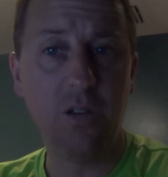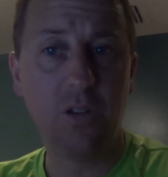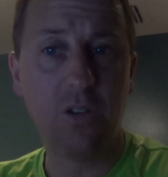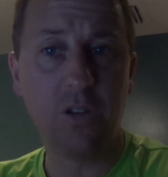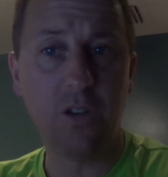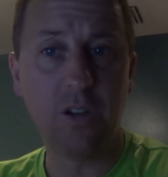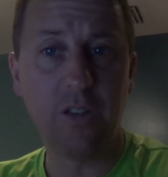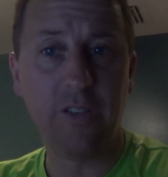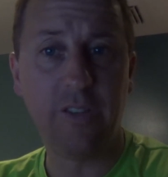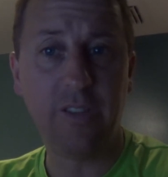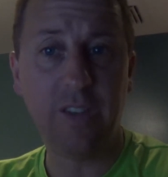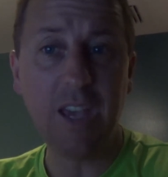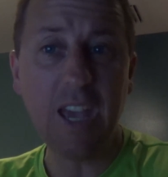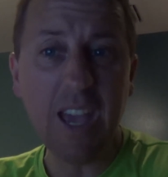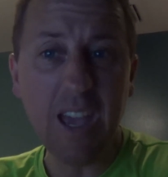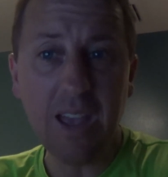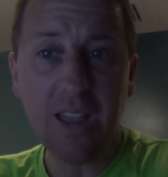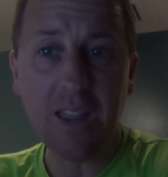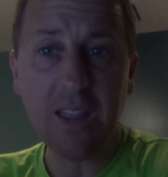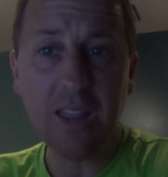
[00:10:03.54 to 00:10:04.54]
could
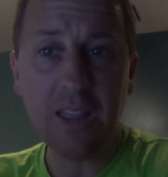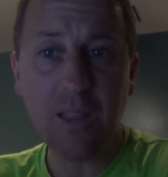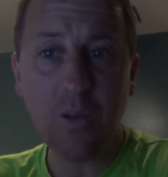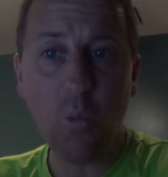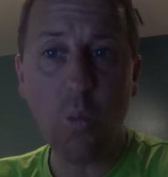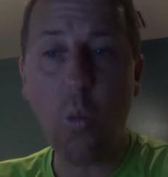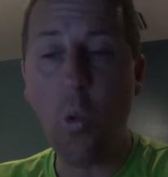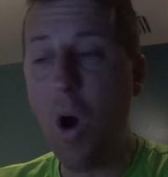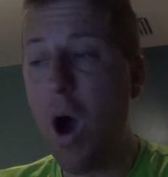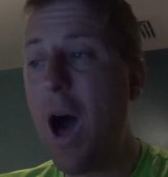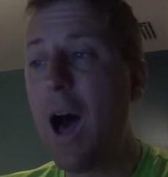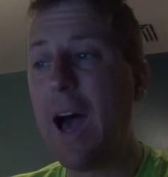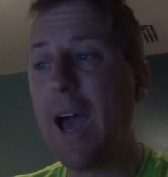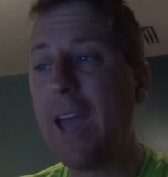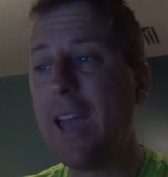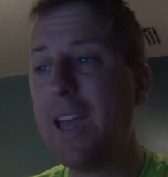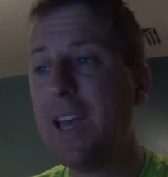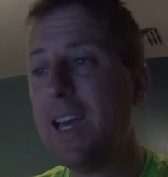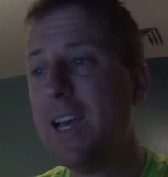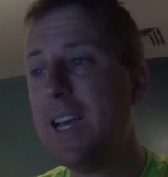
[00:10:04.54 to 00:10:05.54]
see
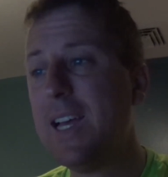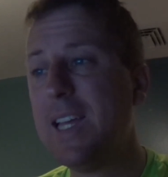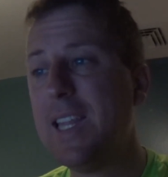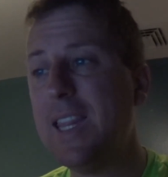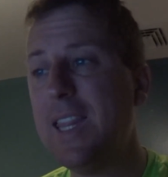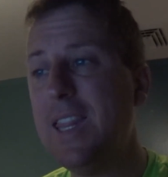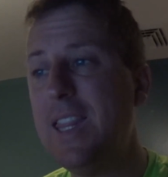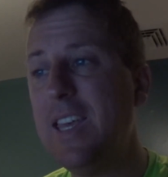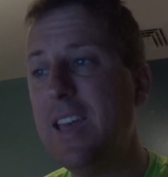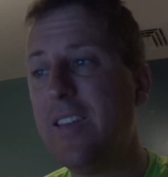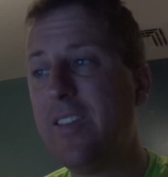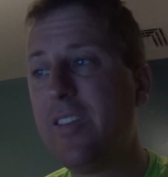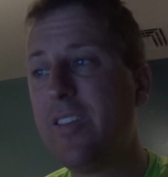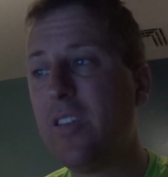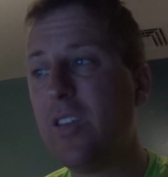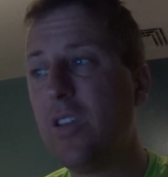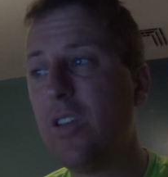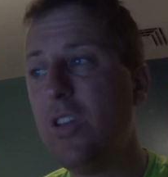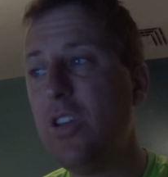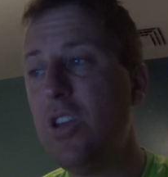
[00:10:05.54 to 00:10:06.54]
why
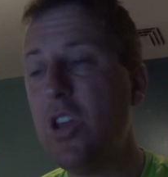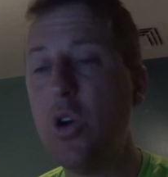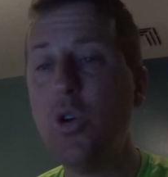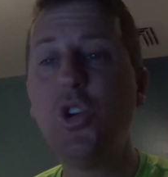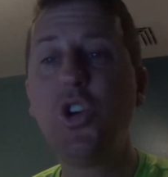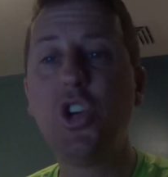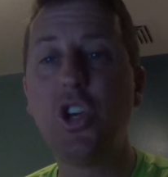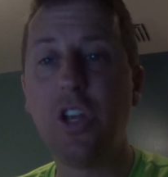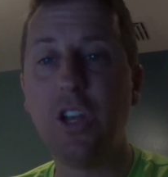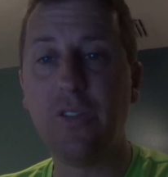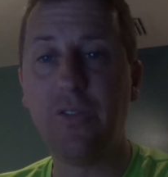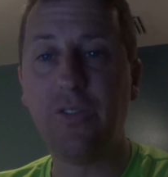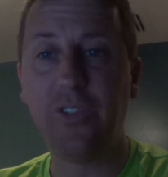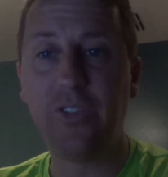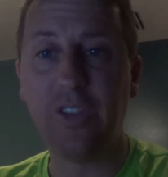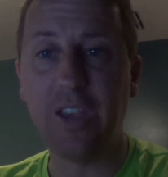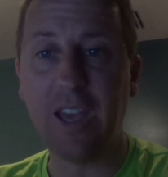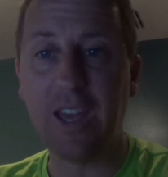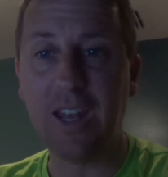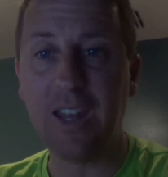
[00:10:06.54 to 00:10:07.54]
this notion of
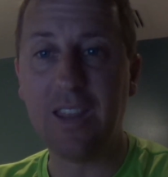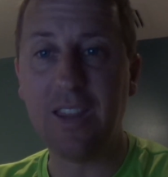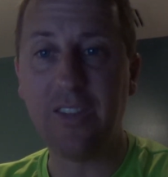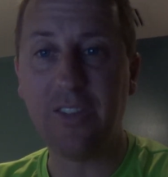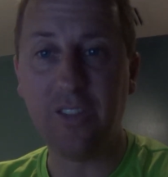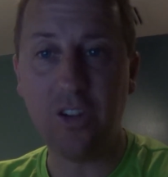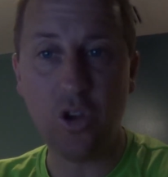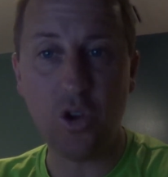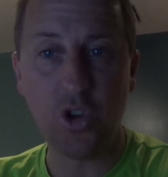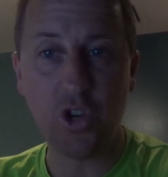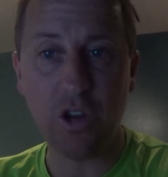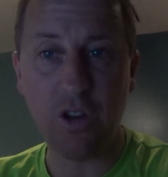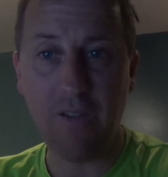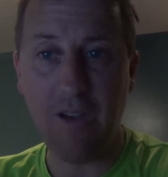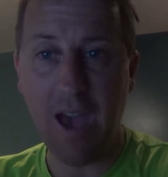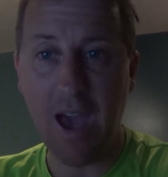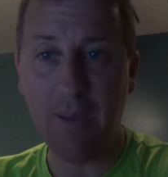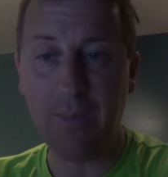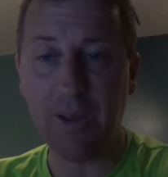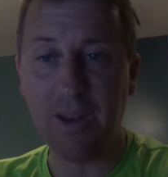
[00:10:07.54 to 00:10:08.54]
sin and this notion of
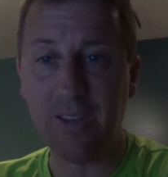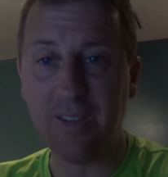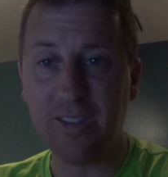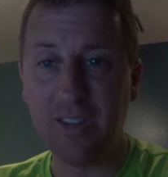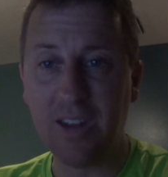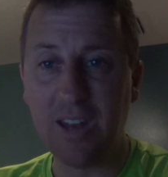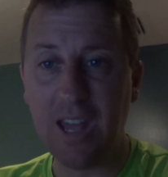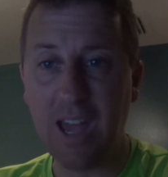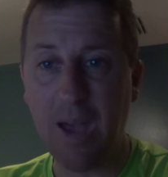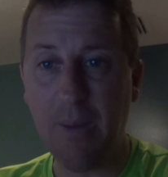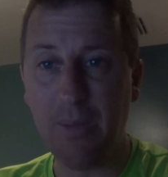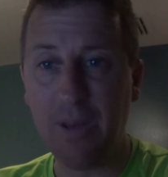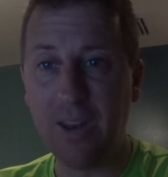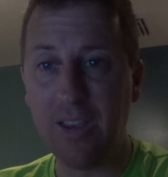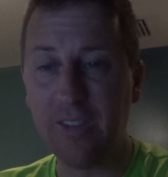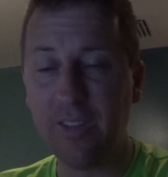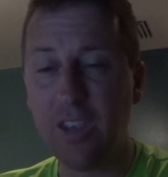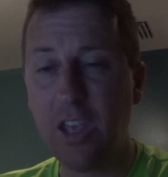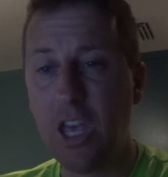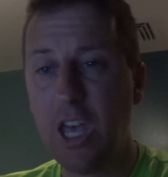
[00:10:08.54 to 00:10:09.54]
happiness and
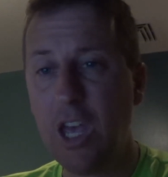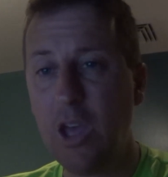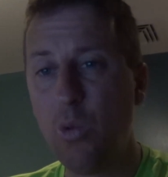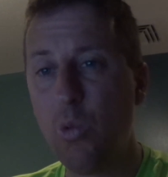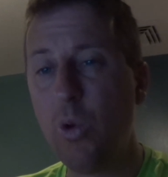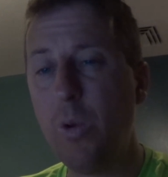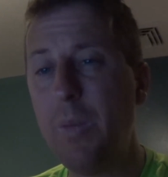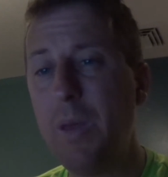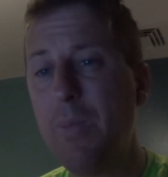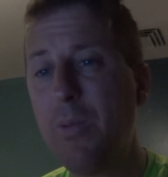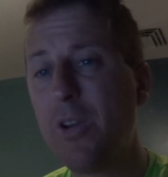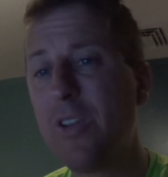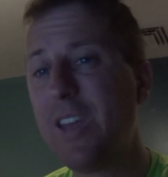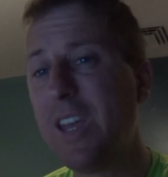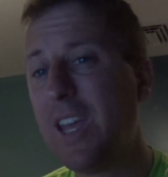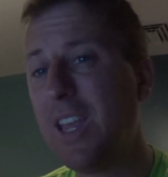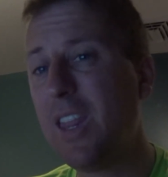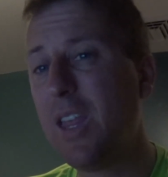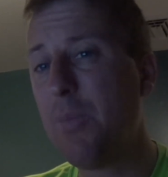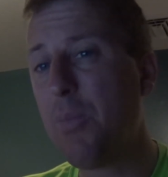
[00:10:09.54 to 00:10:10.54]
unhappiness would be
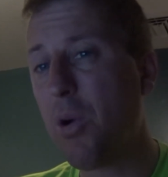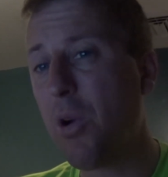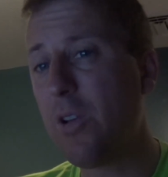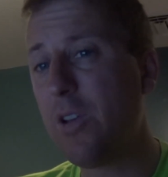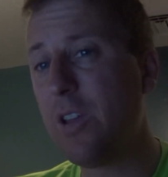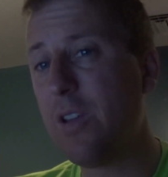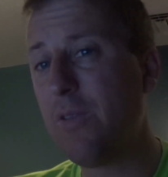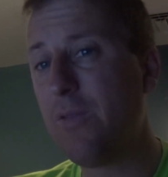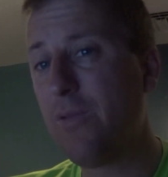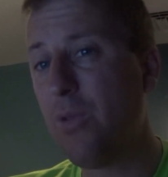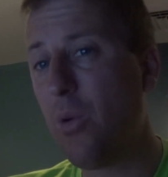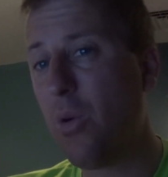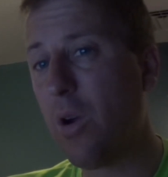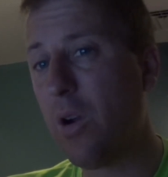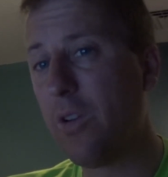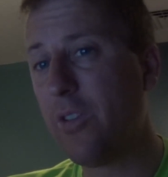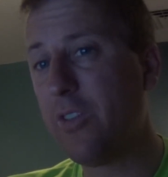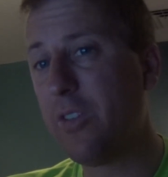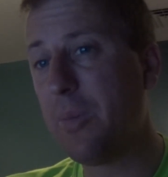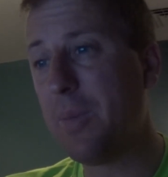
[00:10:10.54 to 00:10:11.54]
particularly pertinent
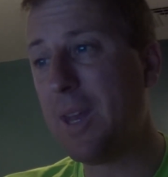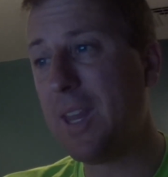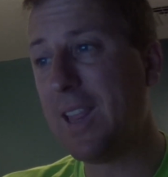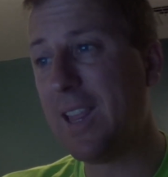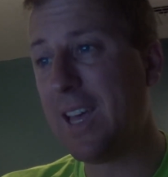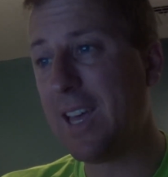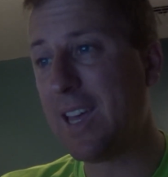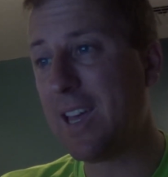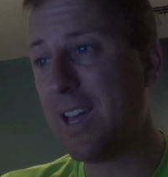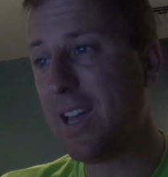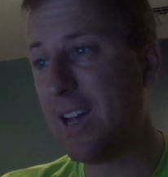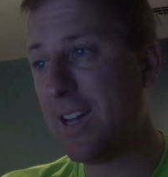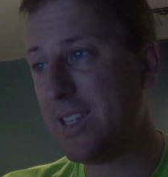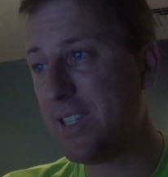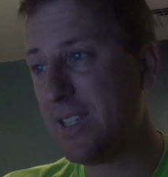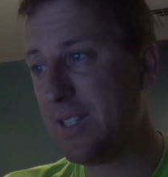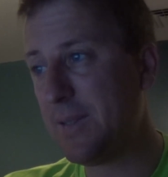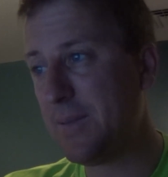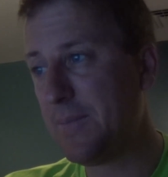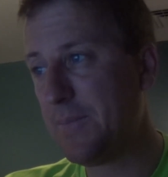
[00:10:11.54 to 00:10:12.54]
for somebody like
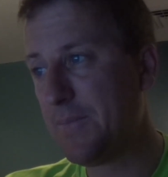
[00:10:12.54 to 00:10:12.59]
Augustine.